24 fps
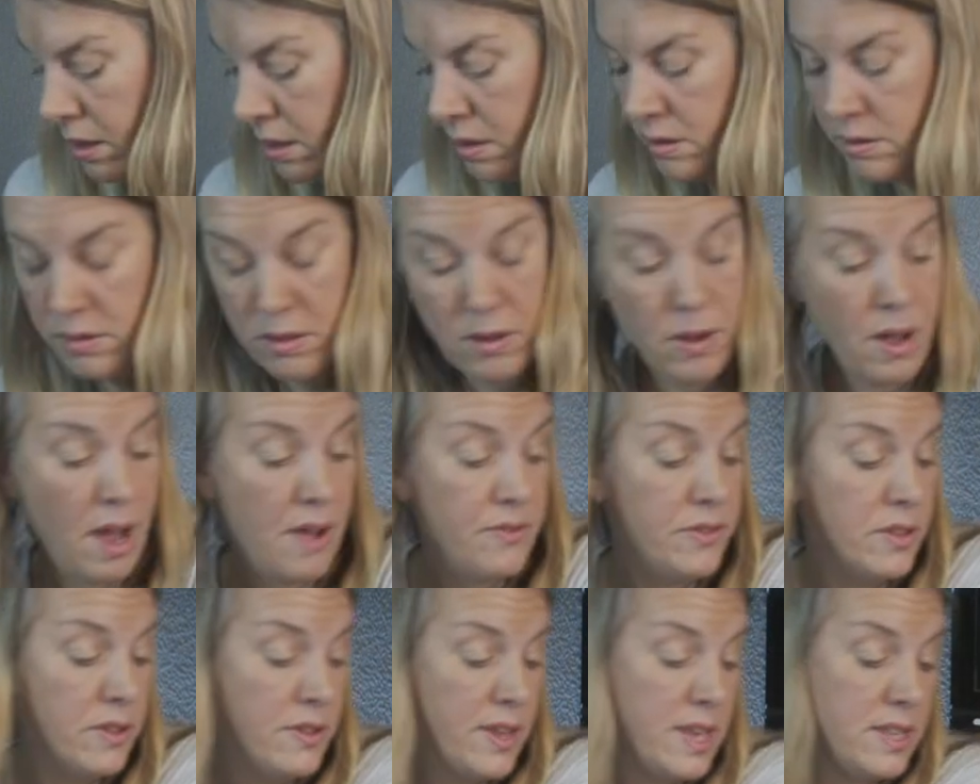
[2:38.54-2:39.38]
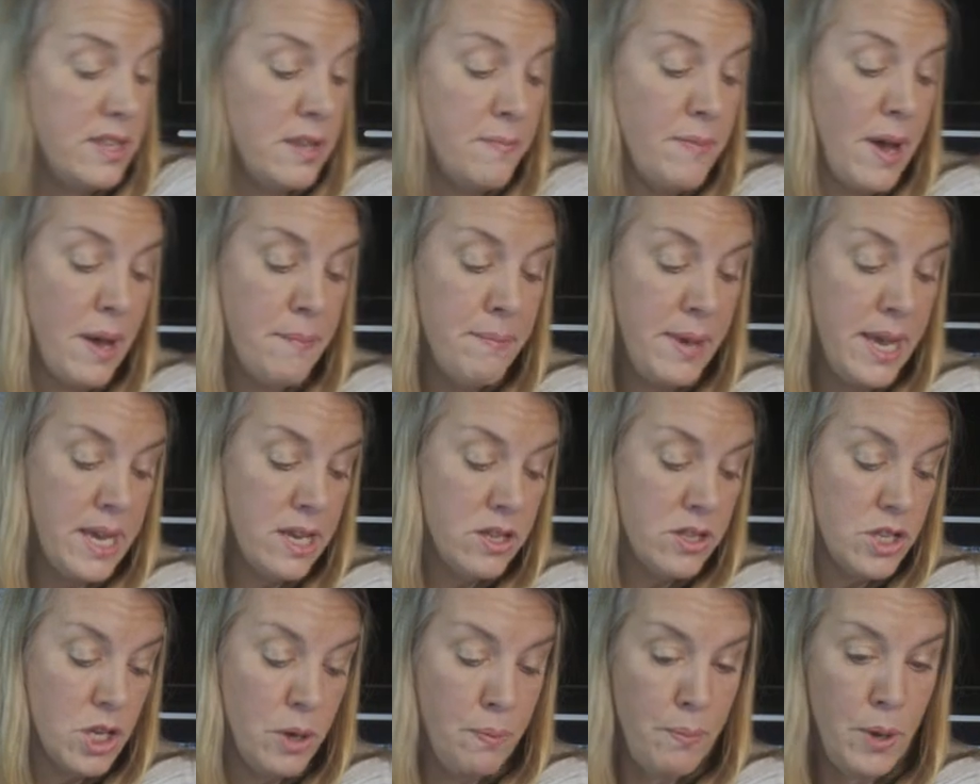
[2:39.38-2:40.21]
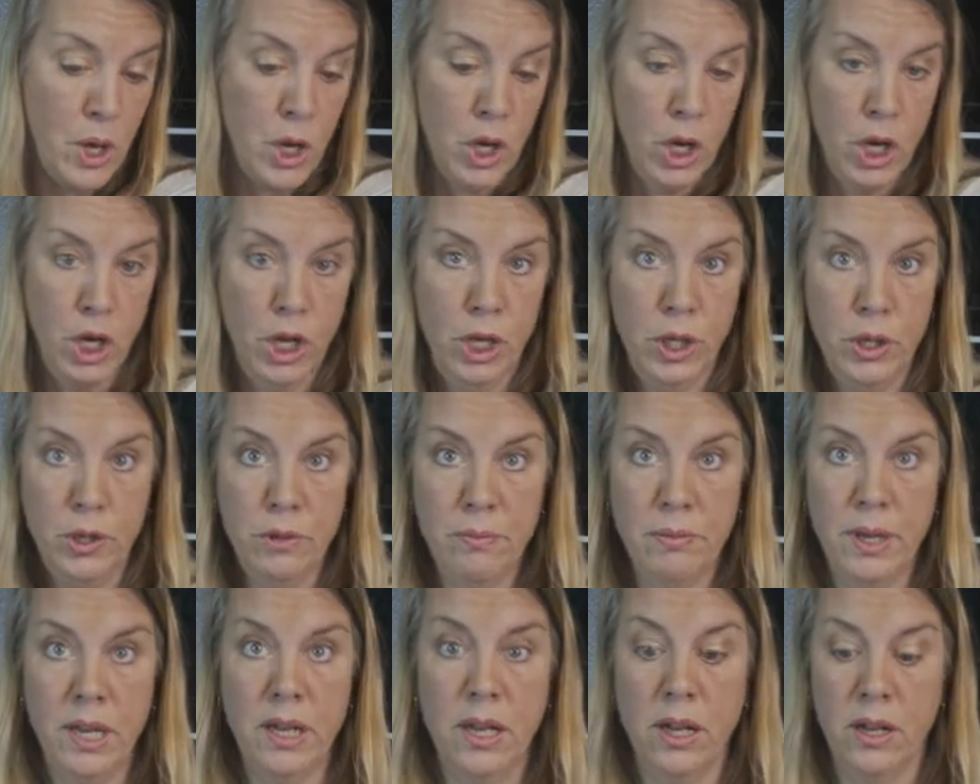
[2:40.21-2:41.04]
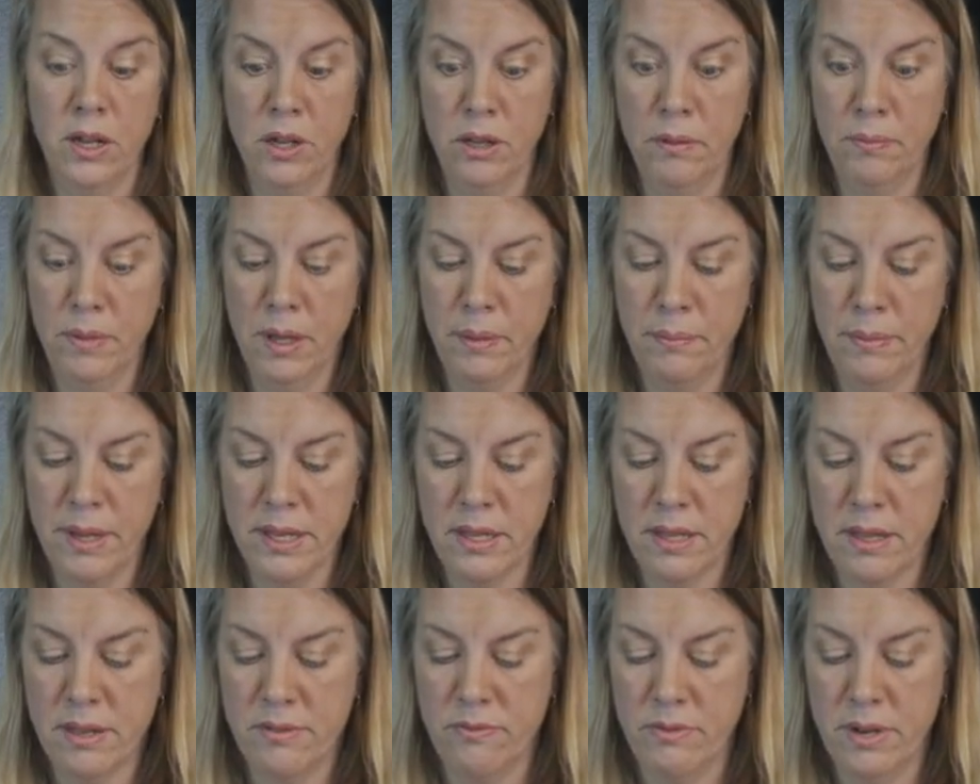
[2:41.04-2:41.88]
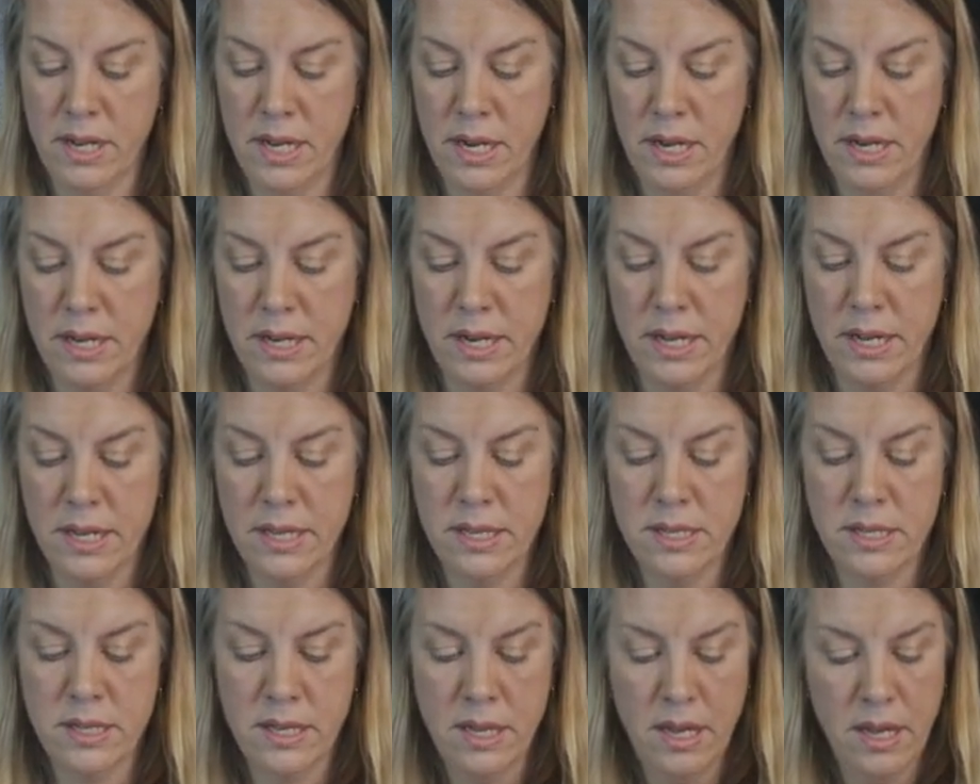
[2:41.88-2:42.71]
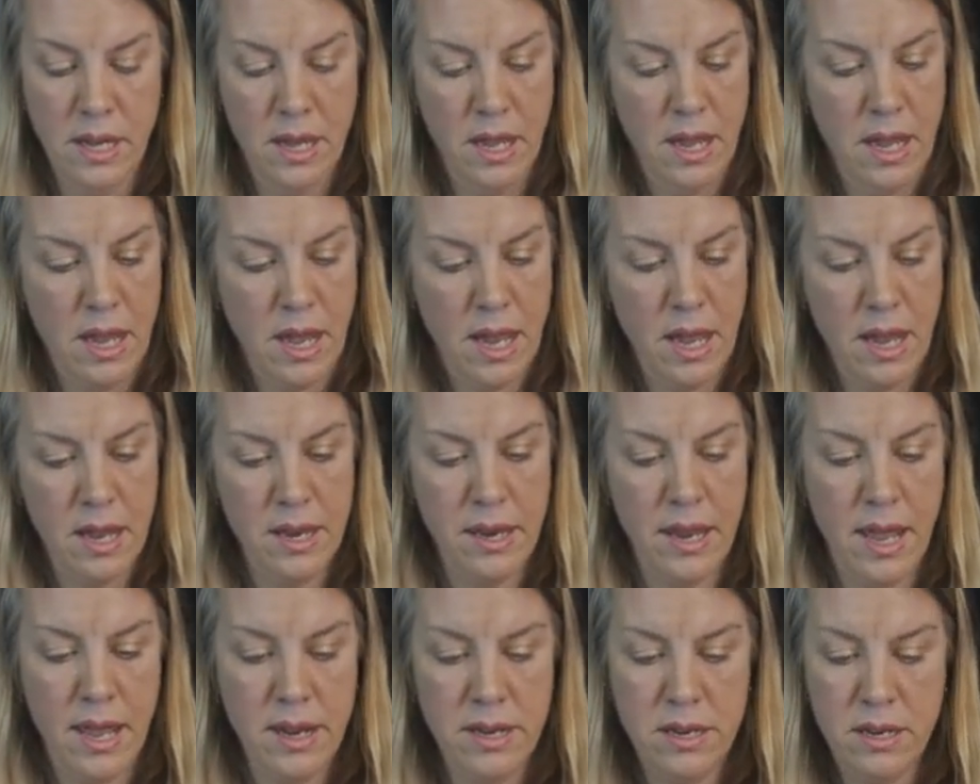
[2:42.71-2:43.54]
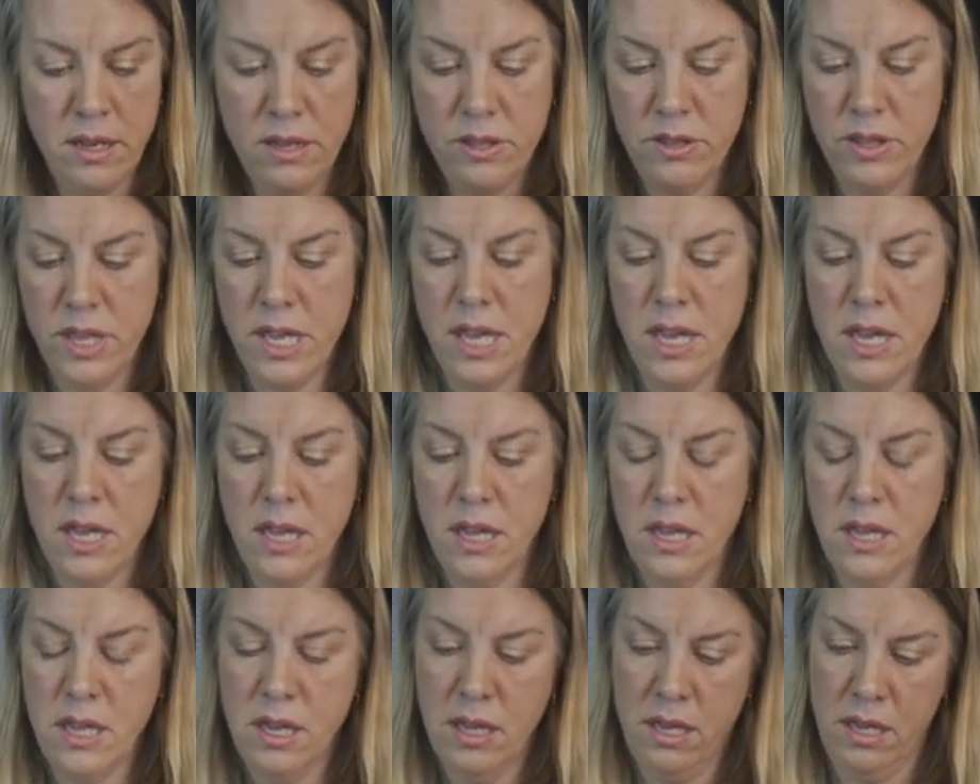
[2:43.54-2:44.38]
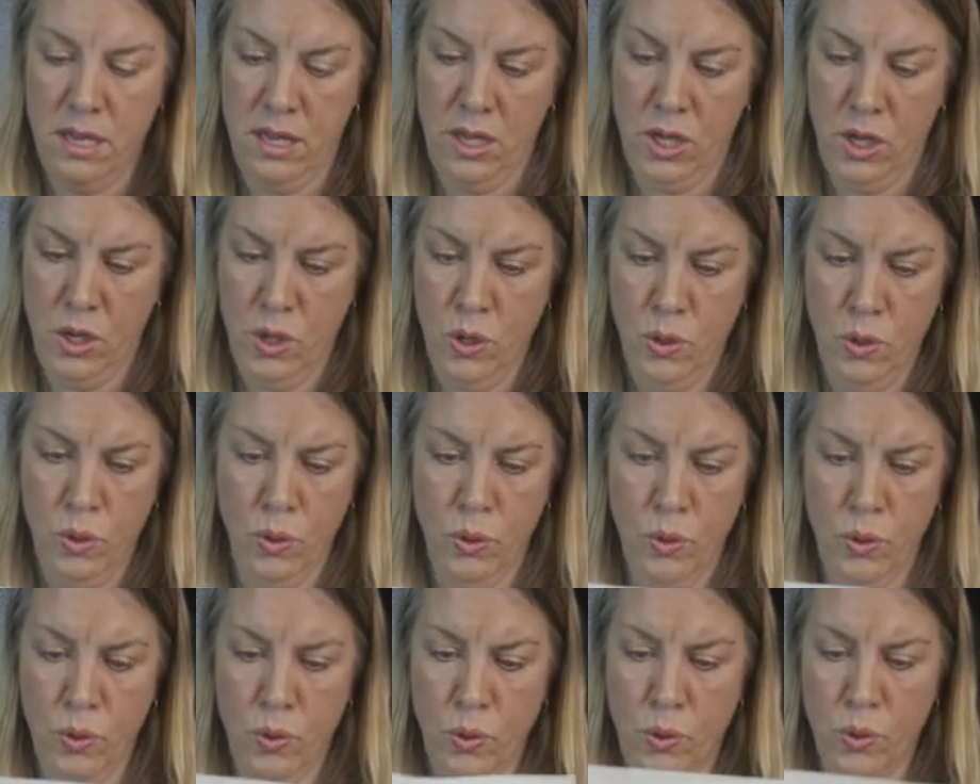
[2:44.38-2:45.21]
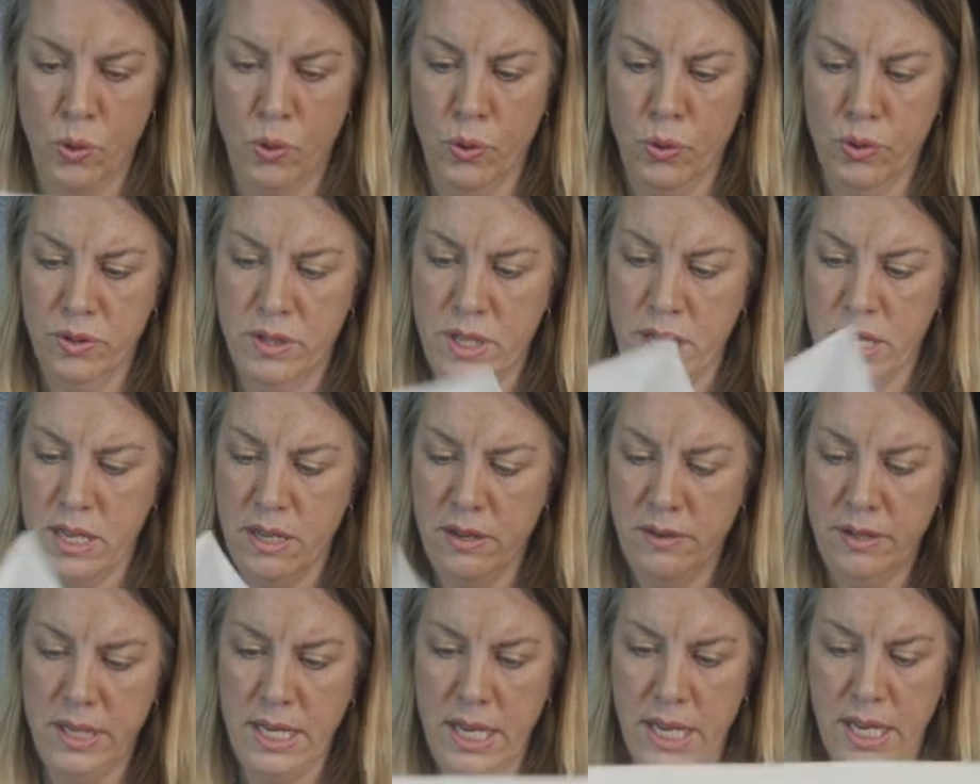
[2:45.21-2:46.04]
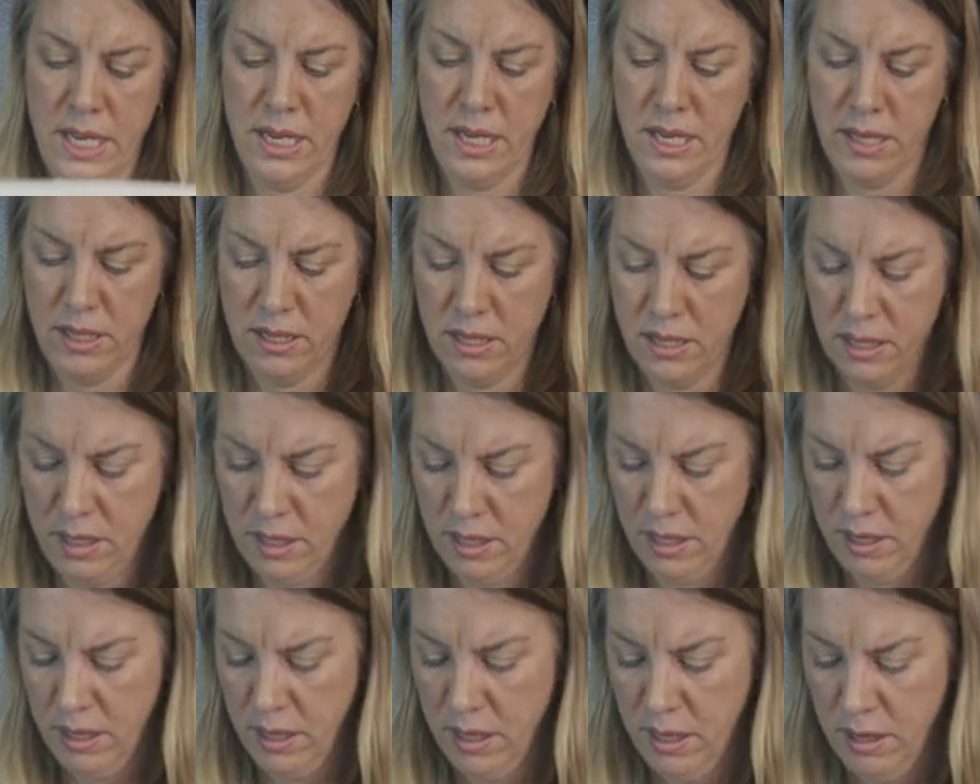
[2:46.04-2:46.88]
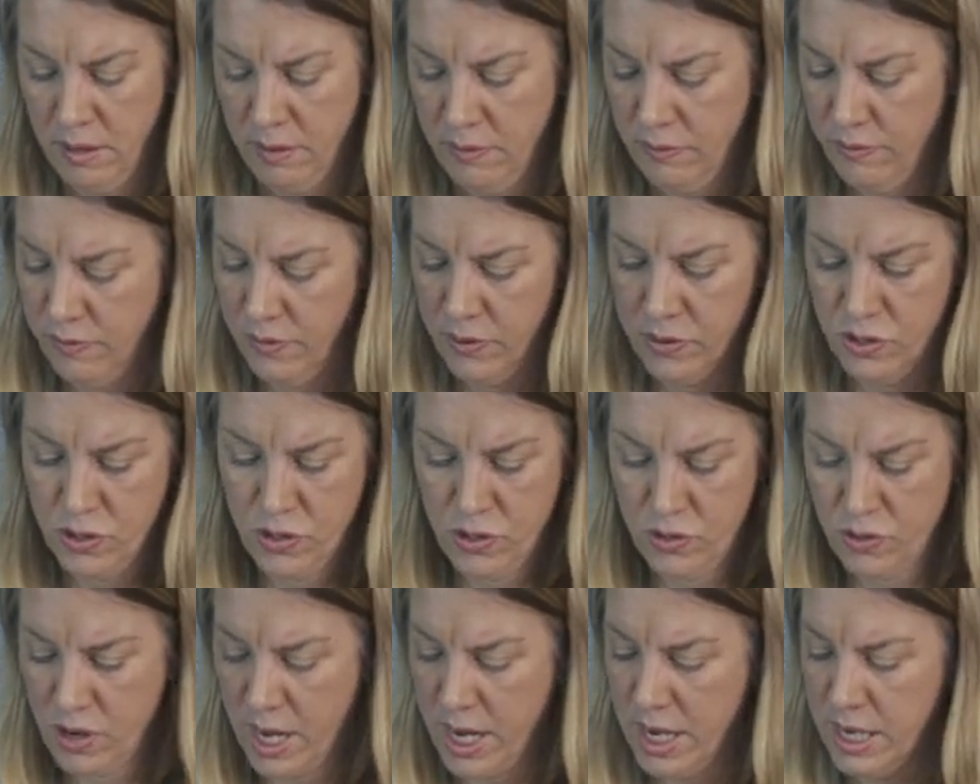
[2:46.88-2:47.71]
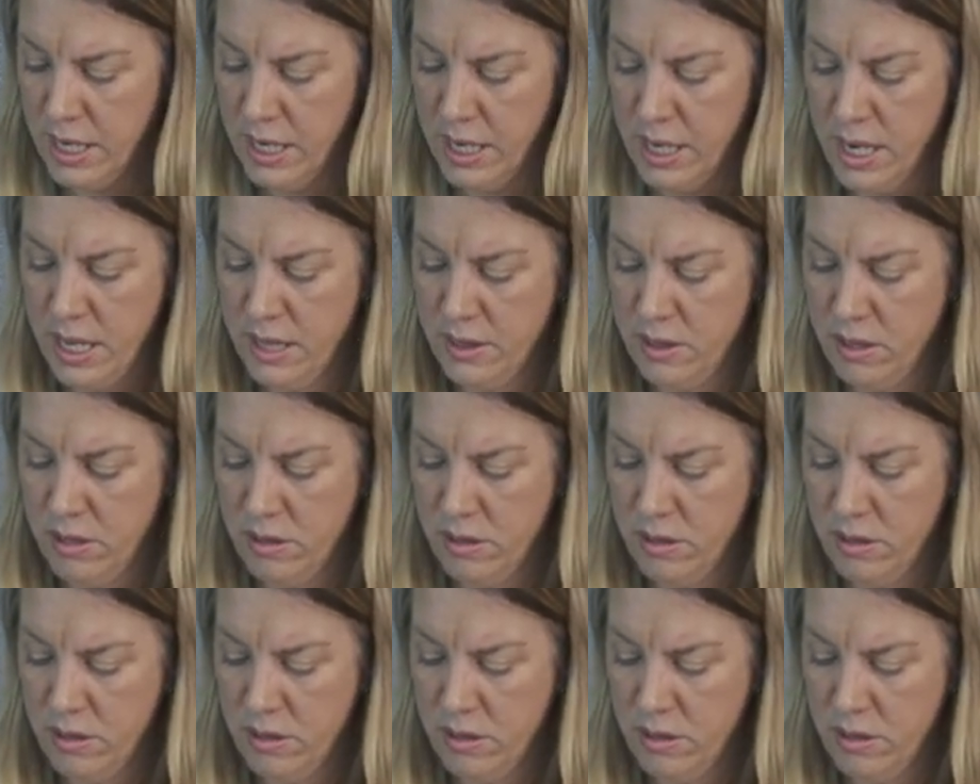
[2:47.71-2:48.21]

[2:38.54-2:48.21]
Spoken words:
So after this I might make some halloumi and mint's really nice. And then there's the gauze that you need for straining it.